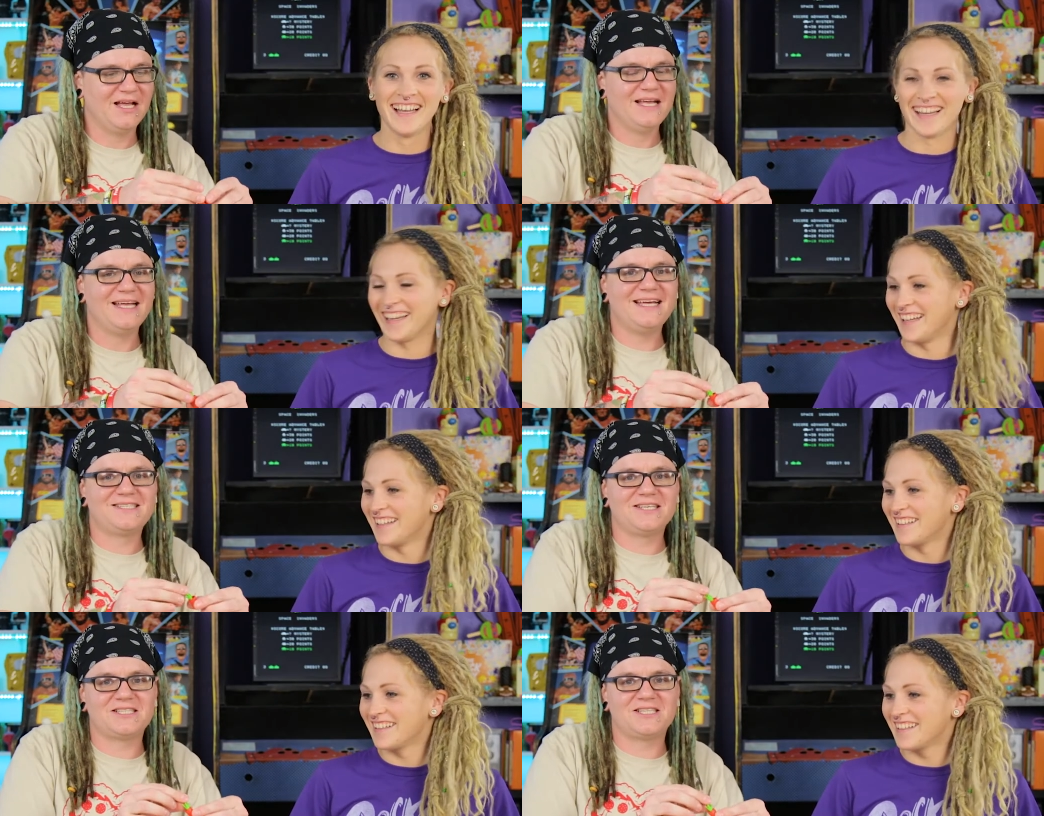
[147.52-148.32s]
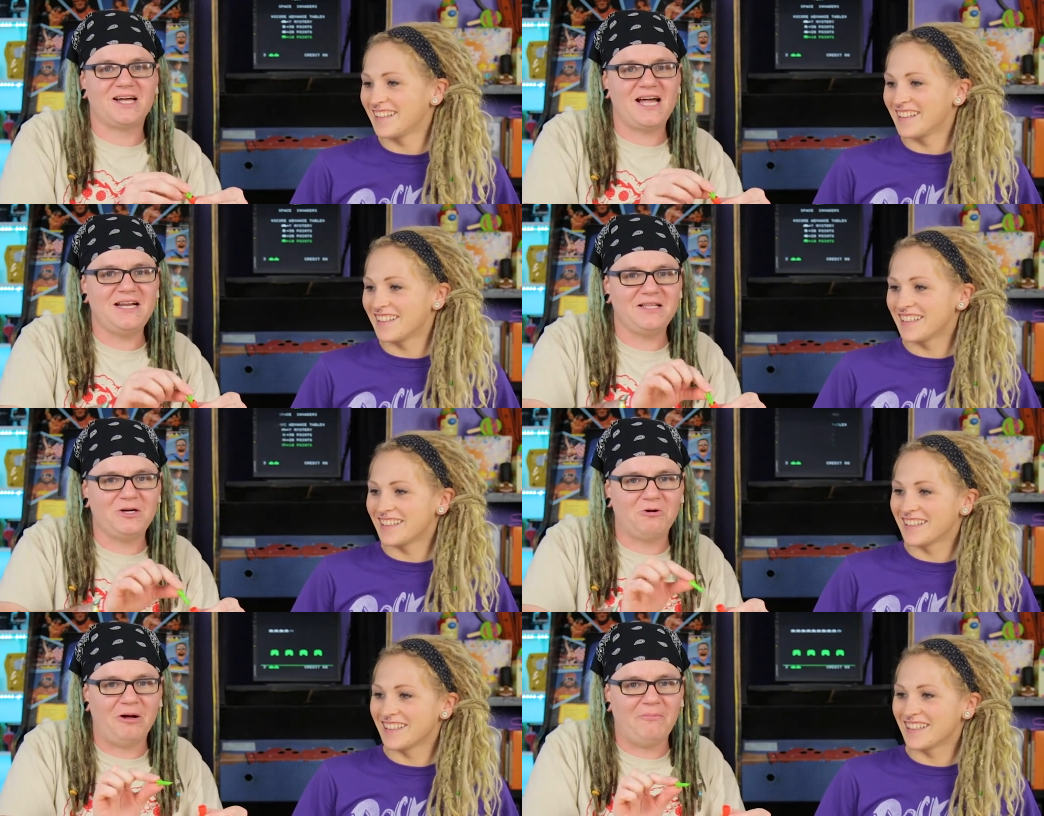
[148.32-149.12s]
Speaker 1: it's this tiny
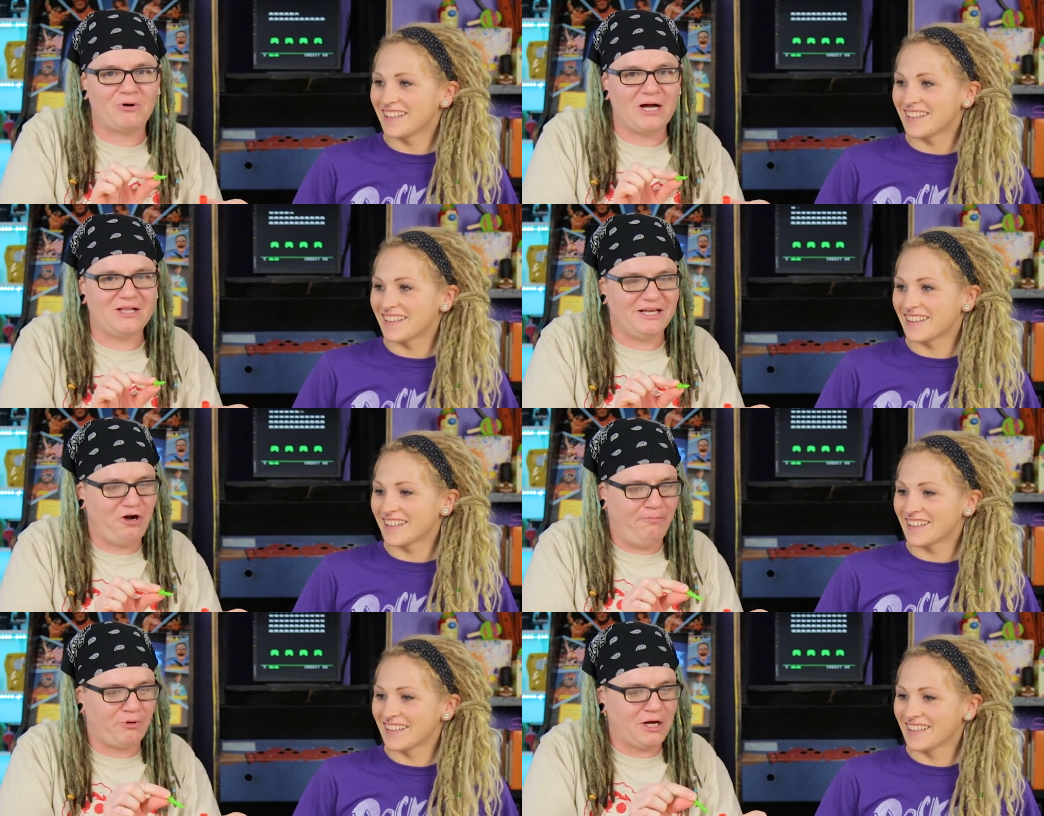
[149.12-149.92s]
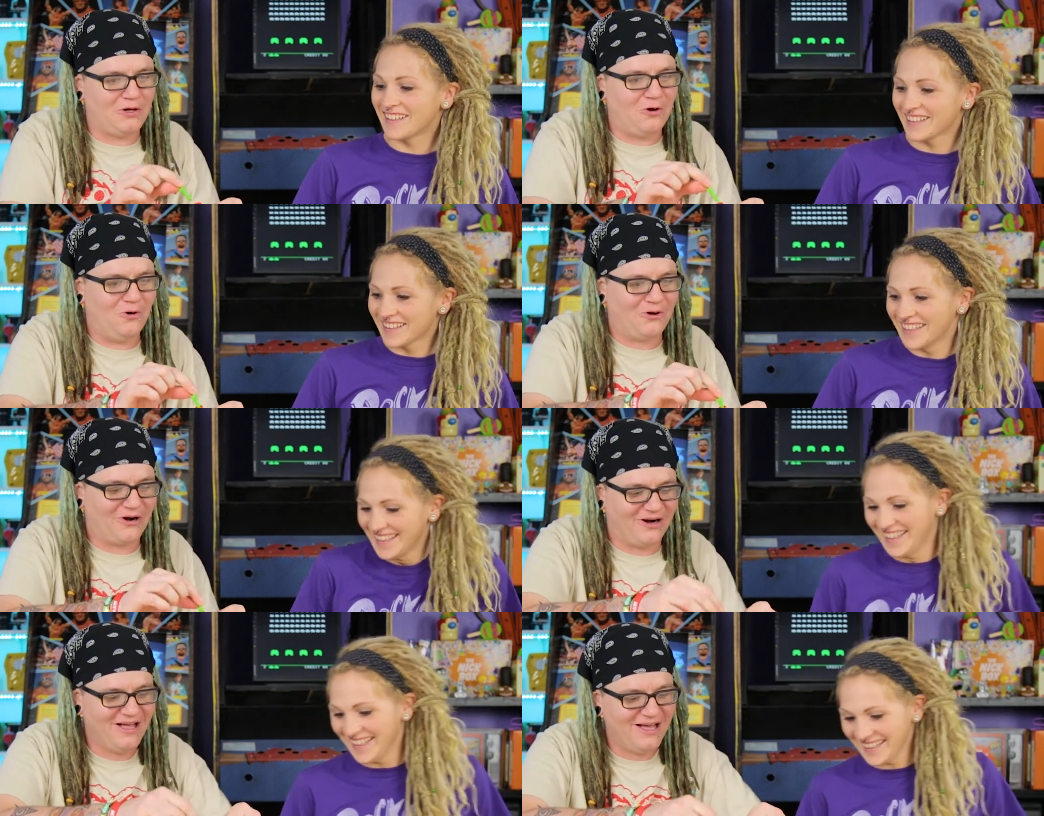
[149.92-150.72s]
little umbrella and umbrella
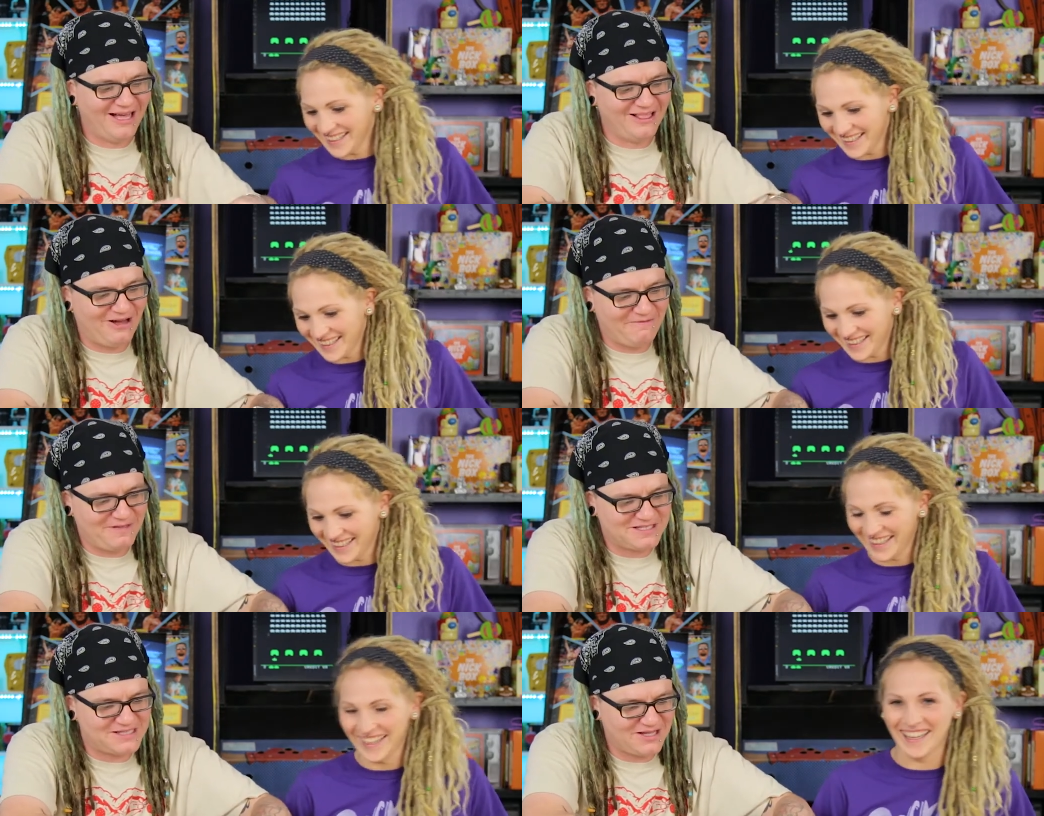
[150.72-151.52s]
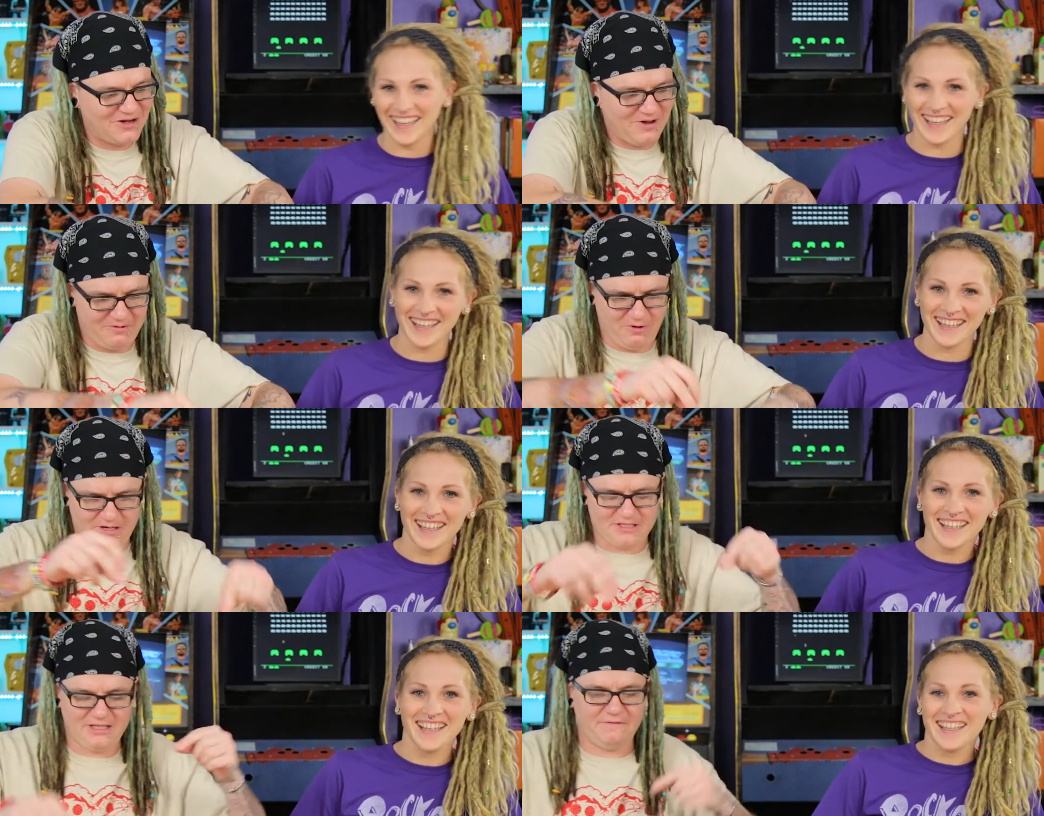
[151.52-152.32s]
holder. I love this thing. Oh, wait, I'm
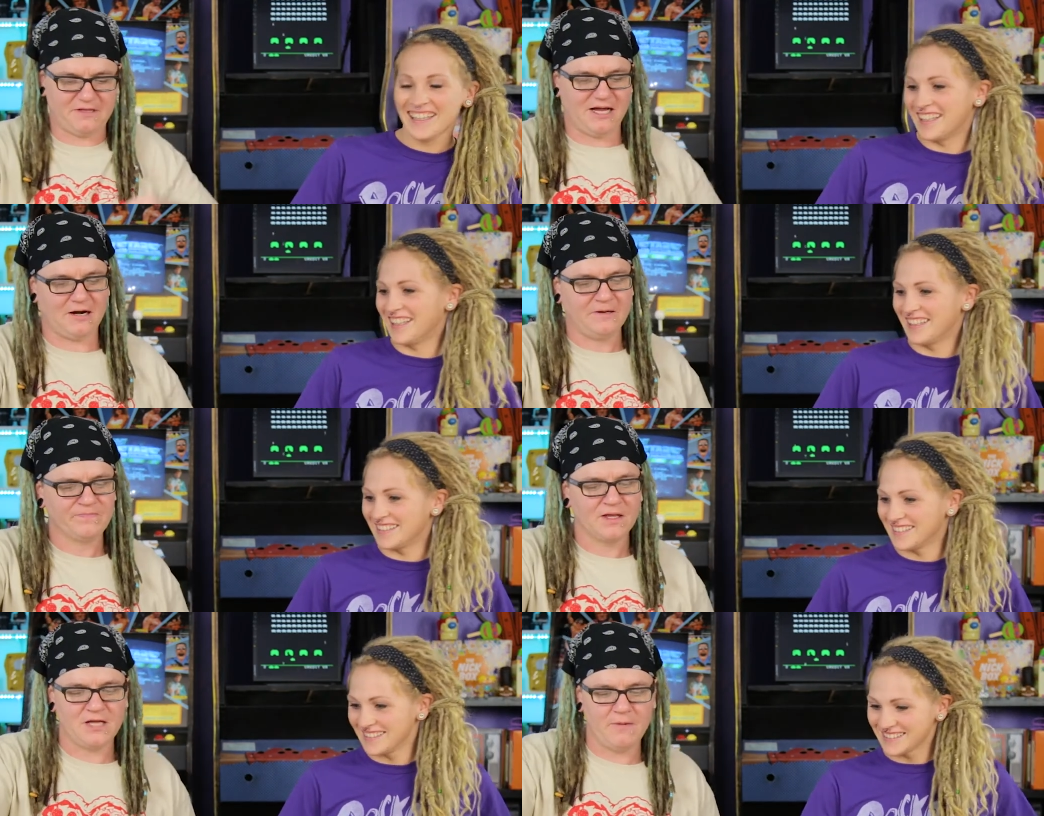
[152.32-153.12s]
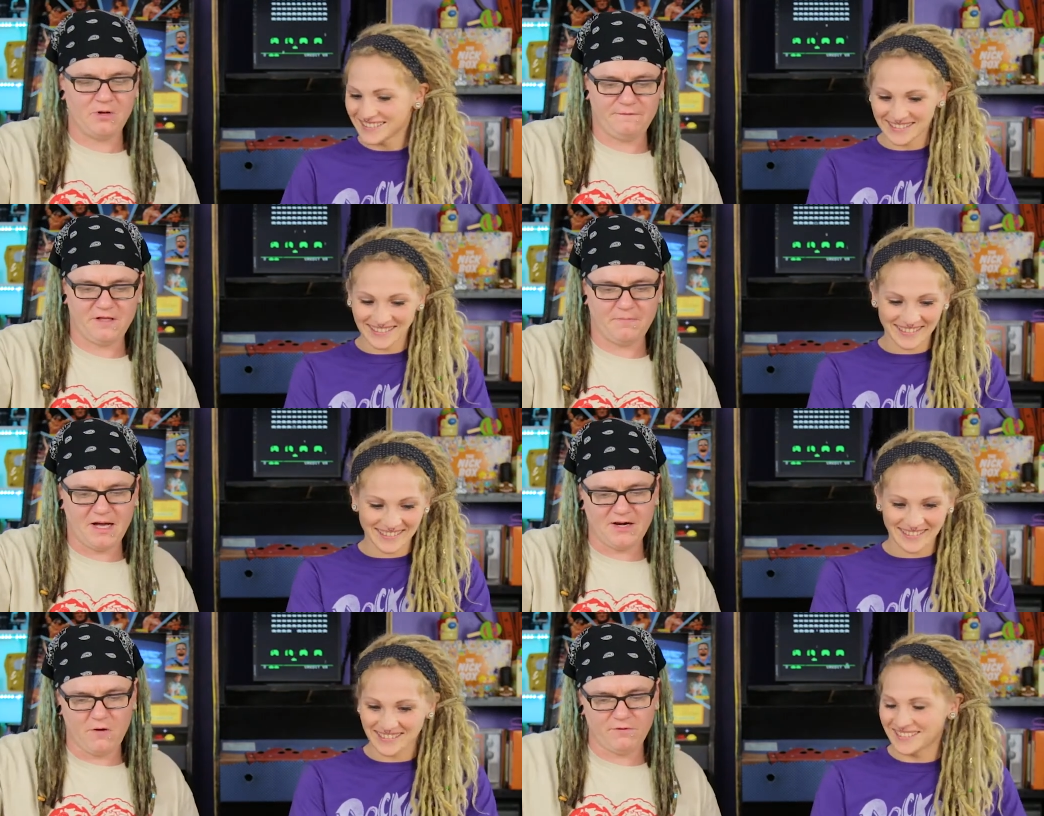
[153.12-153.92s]
going to leave it there. Now I'm gonna flip
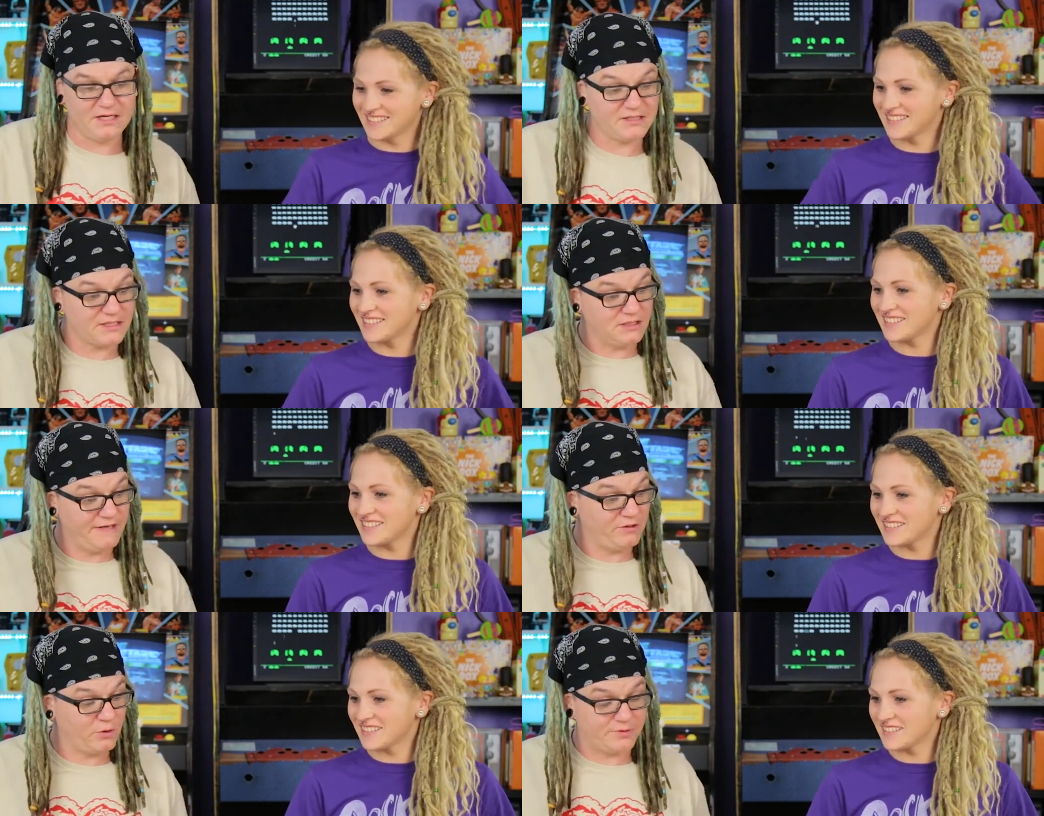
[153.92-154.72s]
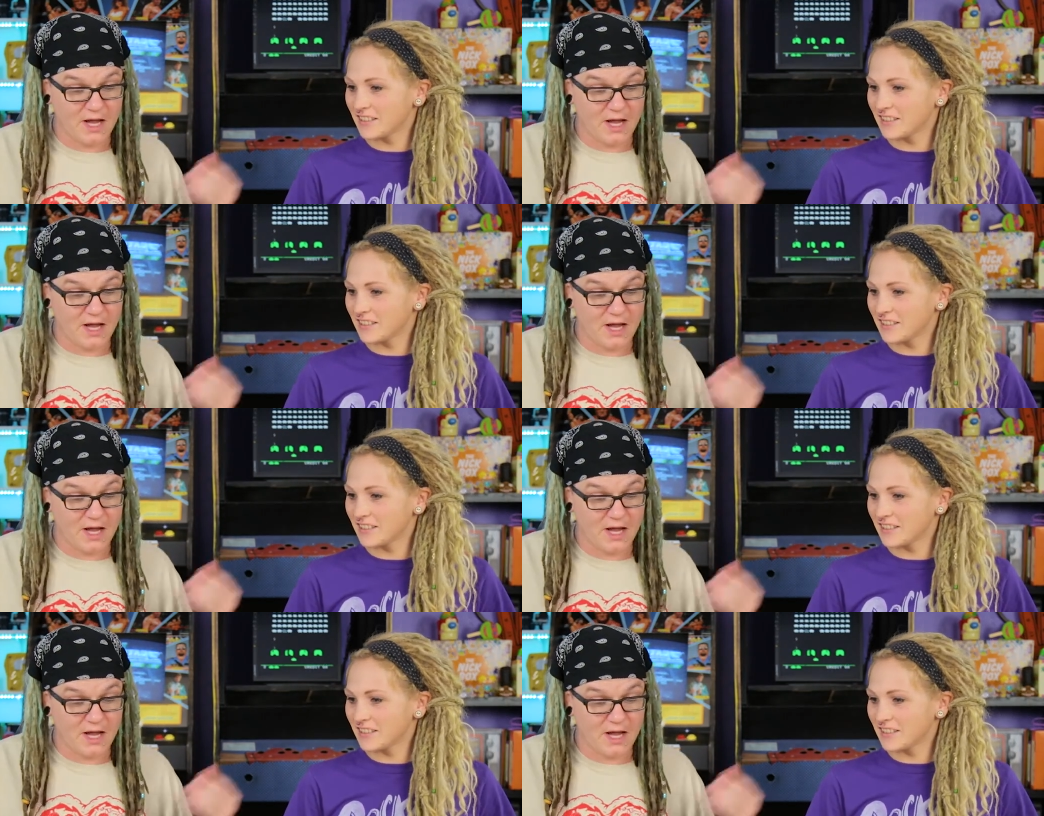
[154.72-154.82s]
mine over and it says living room,